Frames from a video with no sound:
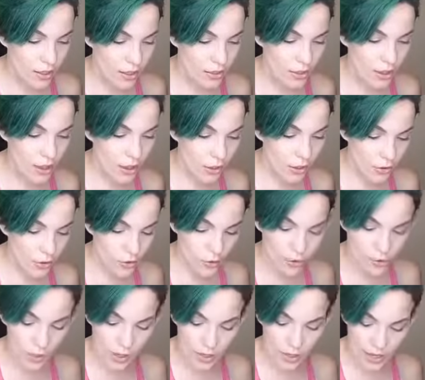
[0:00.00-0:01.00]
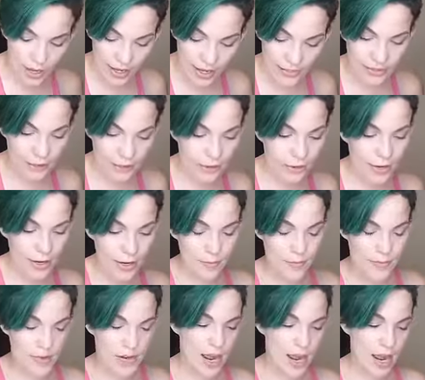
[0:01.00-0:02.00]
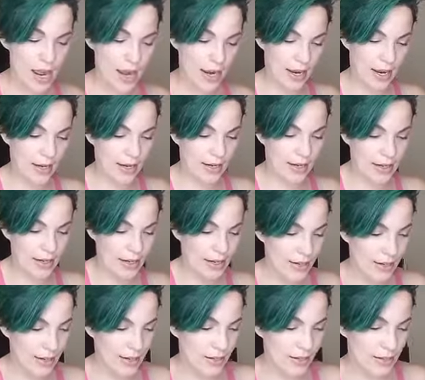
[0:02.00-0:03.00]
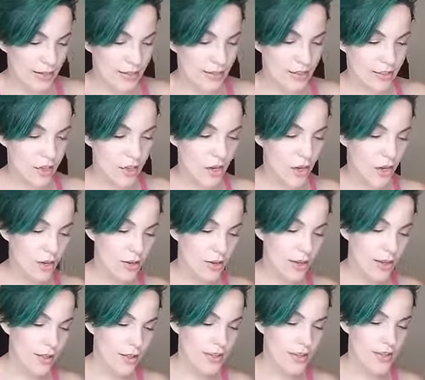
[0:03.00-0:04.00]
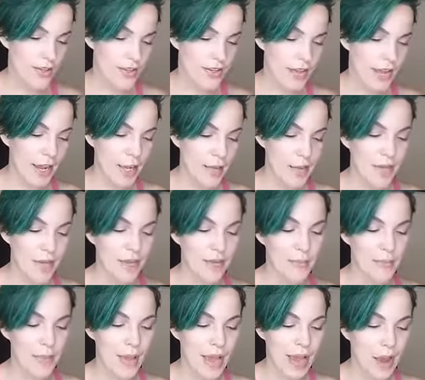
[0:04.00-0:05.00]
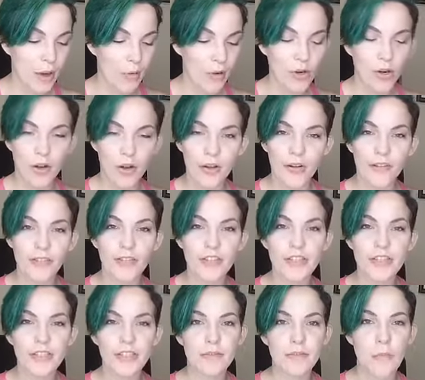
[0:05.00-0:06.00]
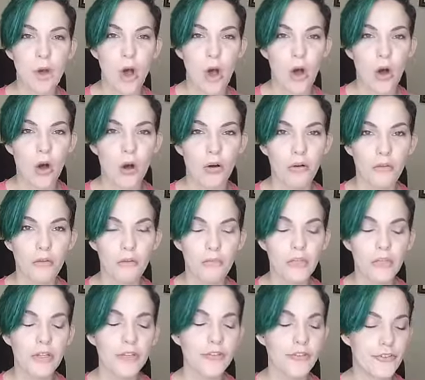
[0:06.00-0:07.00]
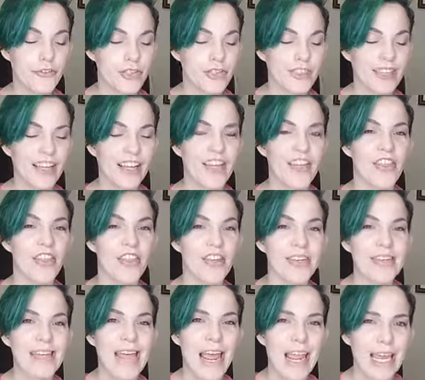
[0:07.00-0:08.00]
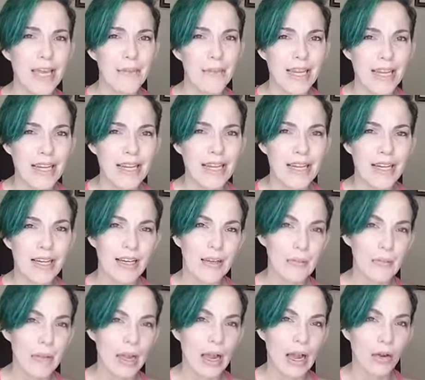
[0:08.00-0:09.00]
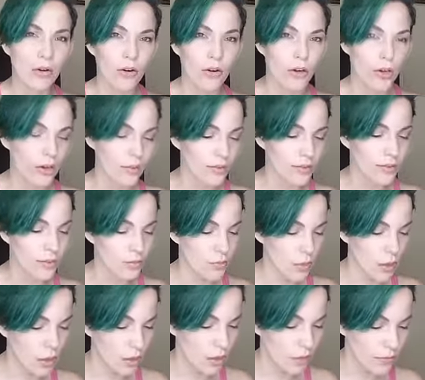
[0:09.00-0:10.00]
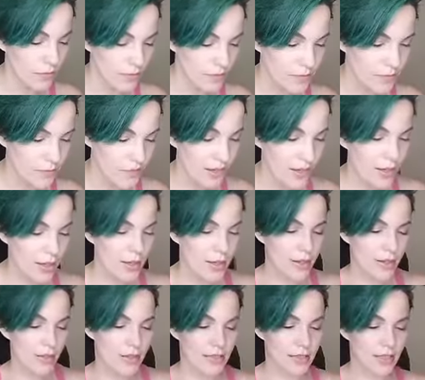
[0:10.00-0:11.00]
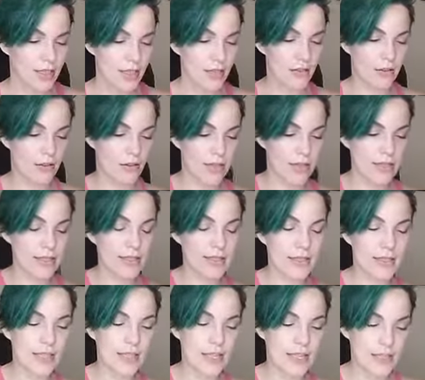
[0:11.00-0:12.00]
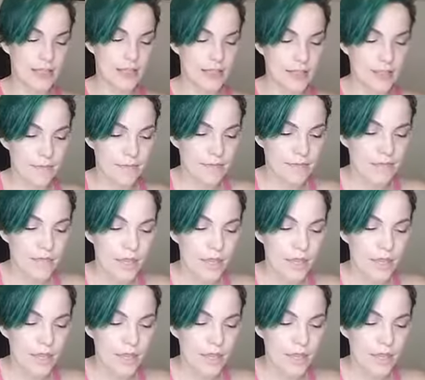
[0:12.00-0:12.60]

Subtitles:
So, hexagram 9 is called The Taming Power of the Small. Interesting. The Taming Power of the Small. So it says,